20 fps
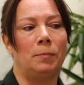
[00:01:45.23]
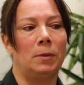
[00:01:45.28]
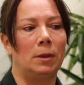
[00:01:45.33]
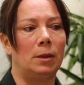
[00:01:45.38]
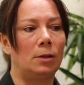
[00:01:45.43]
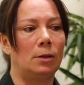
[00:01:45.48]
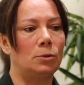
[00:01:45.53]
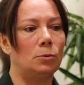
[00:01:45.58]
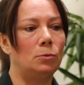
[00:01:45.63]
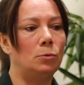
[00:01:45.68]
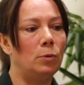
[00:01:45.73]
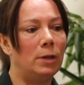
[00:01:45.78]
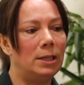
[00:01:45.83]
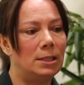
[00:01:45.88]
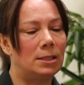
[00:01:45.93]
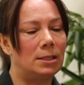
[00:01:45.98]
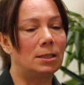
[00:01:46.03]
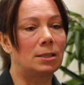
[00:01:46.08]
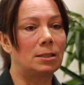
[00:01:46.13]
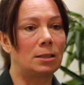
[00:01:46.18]
there's always
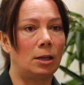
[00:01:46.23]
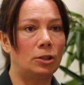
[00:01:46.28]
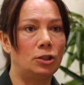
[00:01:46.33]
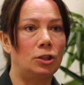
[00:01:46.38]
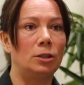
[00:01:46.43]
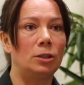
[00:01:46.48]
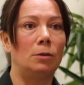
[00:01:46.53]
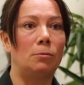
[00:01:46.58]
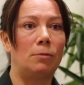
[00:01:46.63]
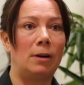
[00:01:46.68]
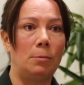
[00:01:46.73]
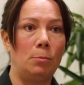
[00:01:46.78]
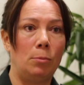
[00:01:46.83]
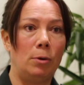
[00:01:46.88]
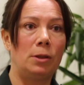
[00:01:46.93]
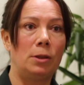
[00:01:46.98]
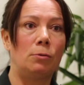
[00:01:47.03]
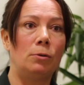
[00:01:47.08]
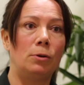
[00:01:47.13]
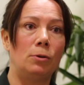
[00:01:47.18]
discussion around
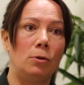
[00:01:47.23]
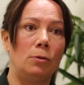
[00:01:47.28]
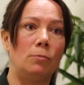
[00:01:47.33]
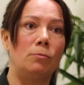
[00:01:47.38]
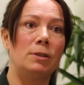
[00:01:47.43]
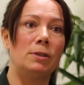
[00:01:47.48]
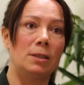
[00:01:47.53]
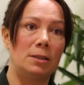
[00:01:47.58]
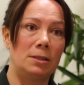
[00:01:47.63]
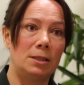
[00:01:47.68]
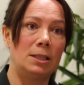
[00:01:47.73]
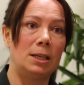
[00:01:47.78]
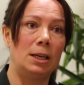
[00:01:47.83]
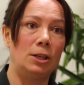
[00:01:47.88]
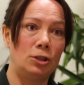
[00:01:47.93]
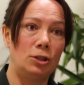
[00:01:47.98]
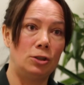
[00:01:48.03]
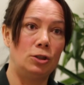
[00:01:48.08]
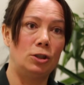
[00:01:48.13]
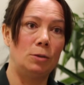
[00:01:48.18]
whether or not
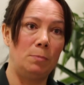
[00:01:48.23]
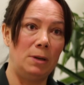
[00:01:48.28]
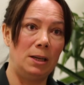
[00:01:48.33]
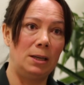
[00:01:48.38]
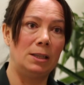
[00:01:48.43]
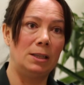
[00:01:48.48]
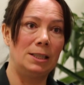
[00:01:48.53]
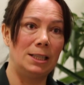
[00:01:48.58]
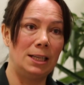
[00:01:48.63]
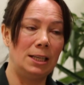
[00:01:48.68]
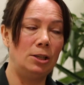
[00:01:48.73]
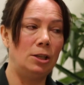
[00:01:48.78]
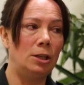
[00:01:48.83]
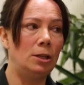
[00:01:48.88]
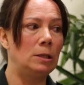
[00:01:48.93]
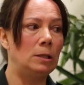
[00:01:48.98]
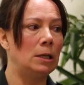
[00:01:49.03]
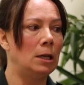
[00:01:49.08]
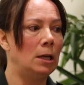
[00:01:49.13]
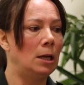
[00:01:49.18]
resuscitation should be
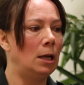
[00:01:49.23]
continued.